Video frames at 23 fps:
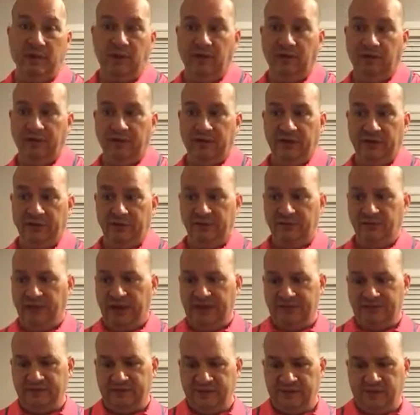love. And
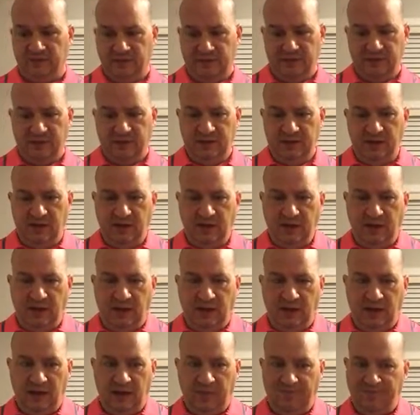basically,
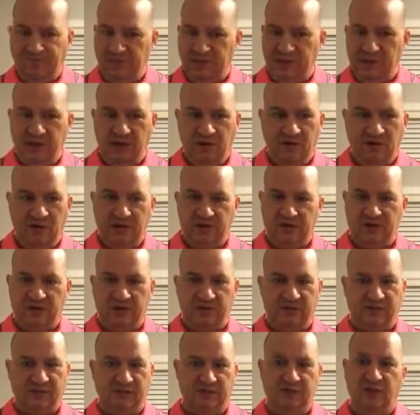it's
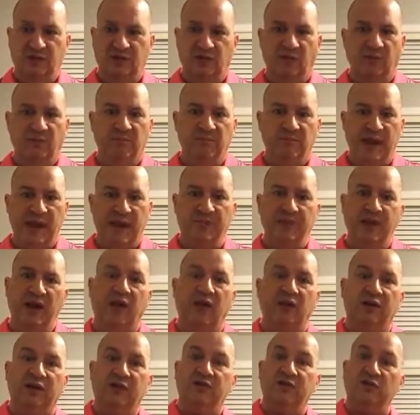just, maybe
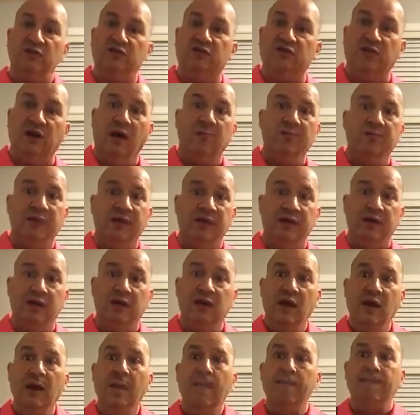I'll give you something
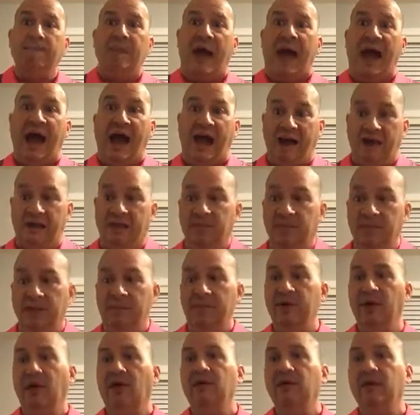back.
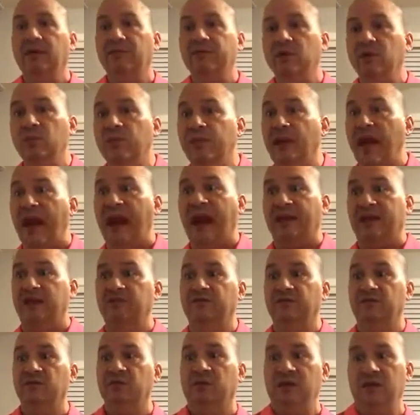Maybe I'll love you back
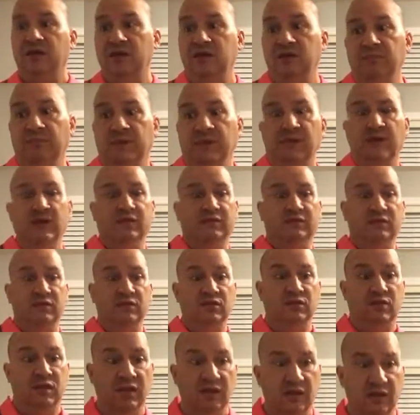if you can give me this and
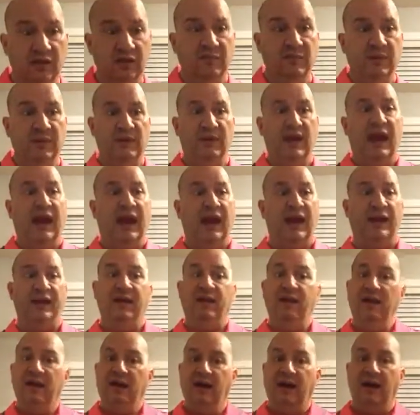you can give me
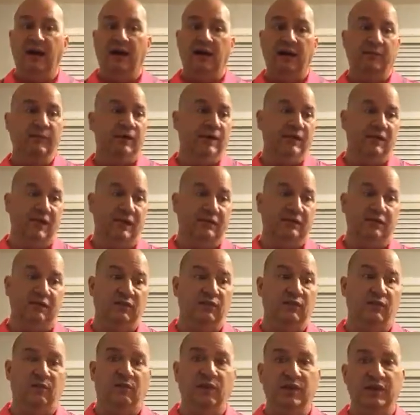that. And that's the
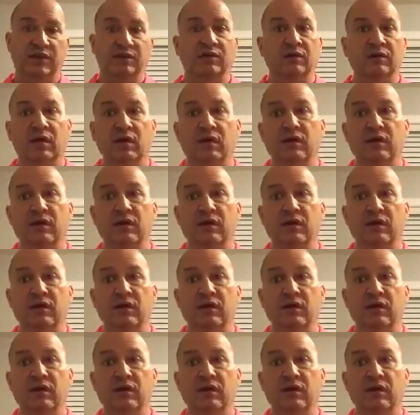only way